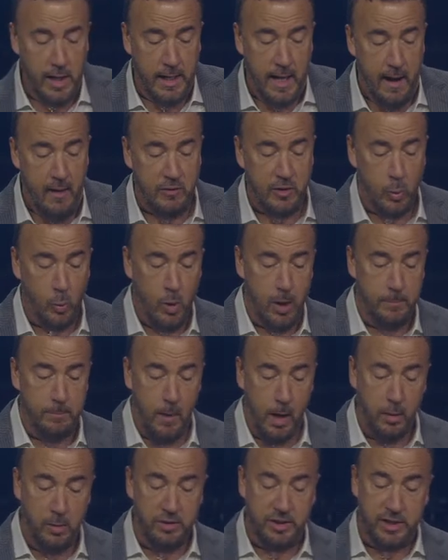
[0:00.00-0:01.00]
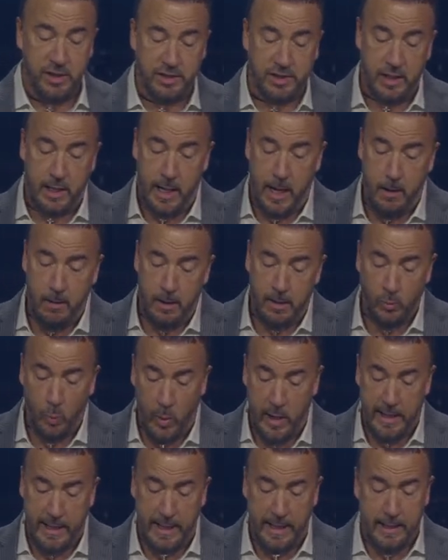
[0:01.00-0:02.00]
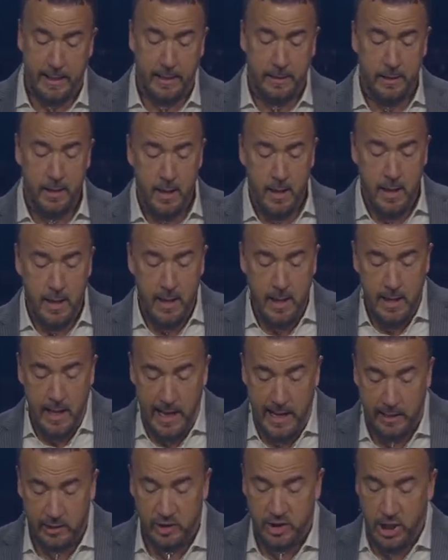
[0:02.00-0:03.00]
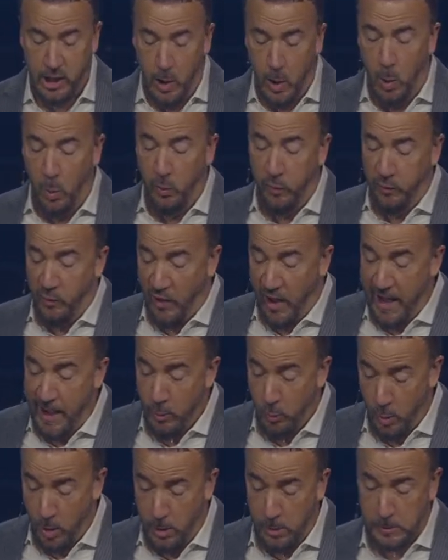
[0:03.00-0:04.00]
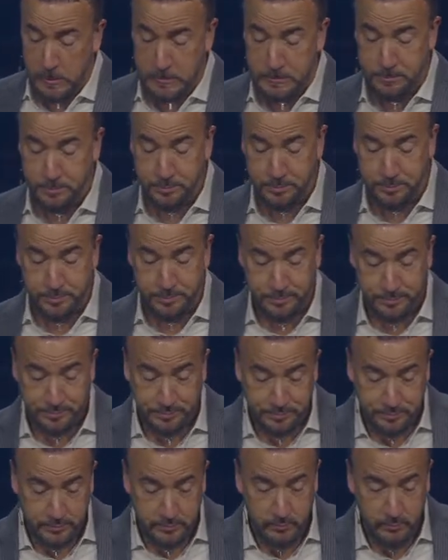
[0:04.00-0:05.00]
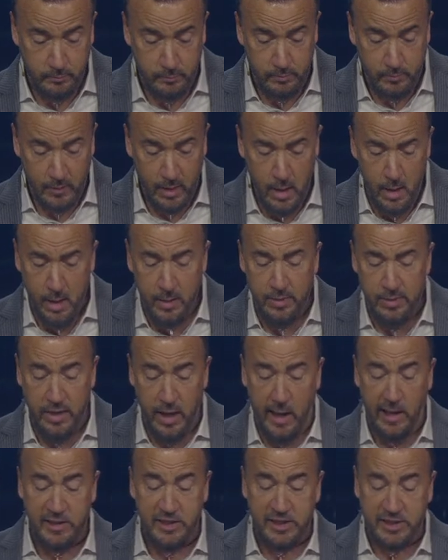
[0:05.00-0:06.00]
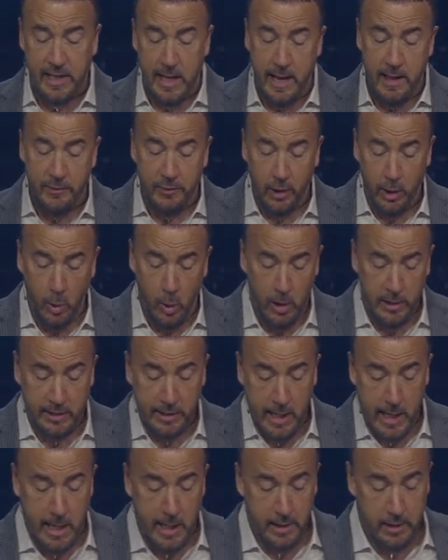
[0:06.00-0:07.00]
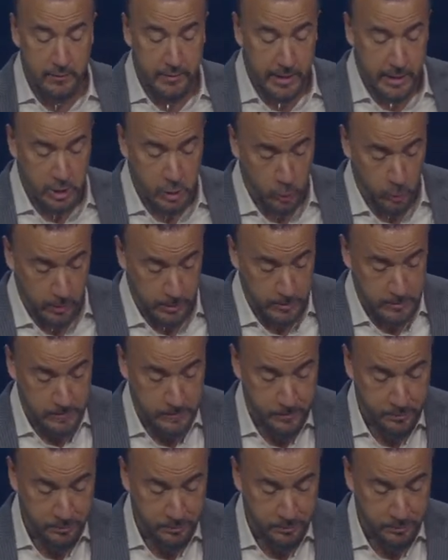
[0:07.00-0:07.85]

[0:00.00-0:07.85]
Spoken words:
And afterward, Moses and Aaron went in and told Pharaoh, thus saith the Lord God of Israel,